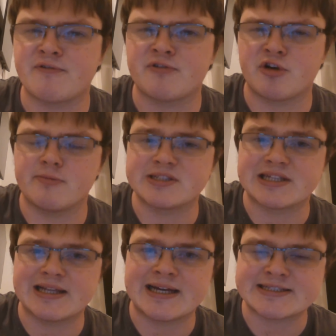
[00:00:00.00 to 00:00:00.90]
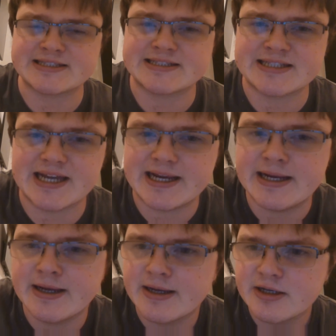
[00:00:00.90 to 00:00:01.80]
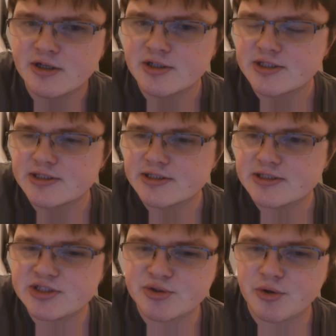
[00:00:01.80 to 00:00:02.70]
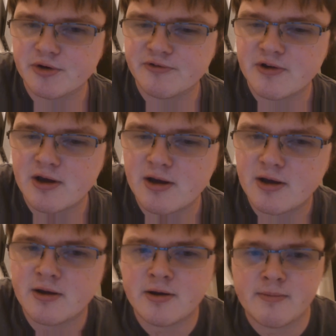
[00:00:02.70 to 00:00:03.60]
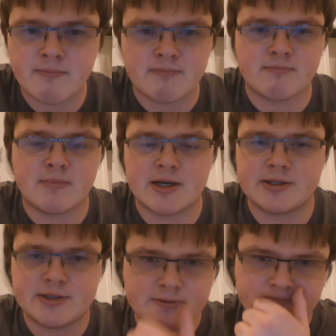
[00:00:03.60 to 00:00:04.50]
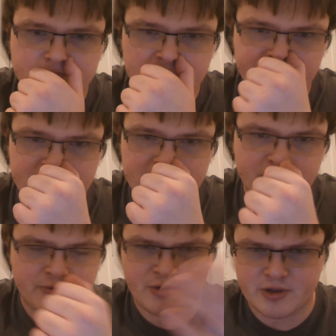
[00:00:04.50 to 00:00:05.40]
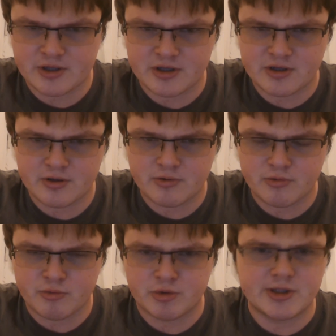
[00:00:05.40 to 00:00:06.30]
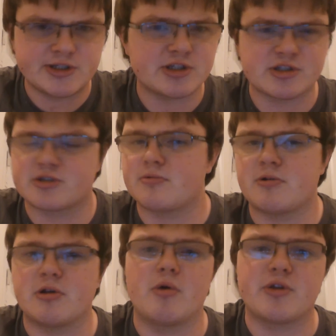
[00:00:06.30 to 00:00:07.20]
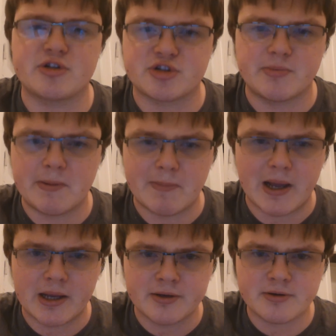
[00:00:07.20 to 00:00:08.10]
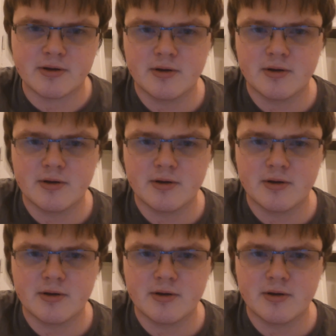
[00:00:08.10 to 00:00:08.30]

term is laissez-faire sort of minded, and that I don't think religious clothing should be banned.